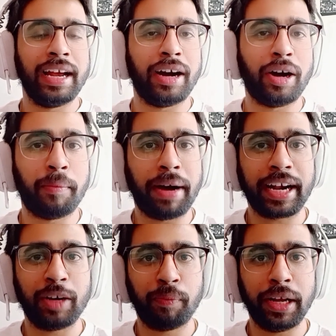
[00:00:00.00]
uh,
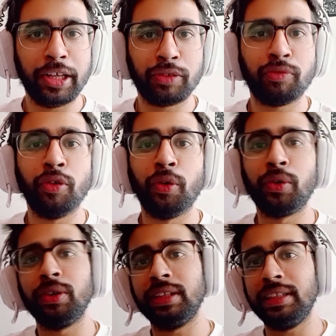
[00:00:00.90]
marketplace
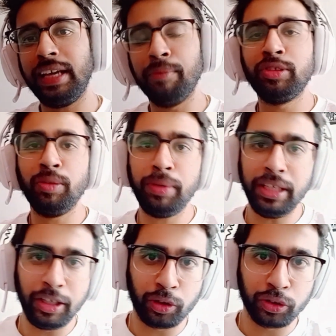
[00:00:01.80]
for the MCP
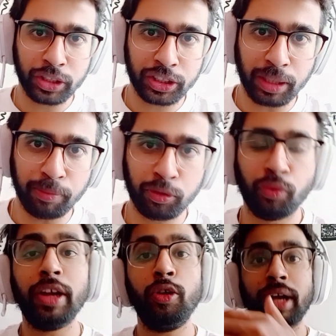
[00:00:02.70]
ecosystems,
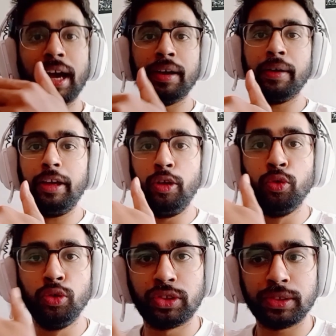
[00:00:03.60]
where you can
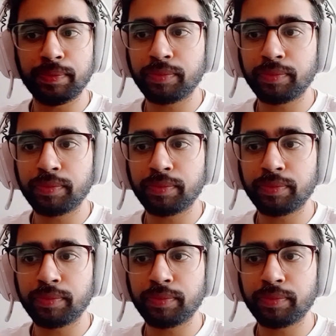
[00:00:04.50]
use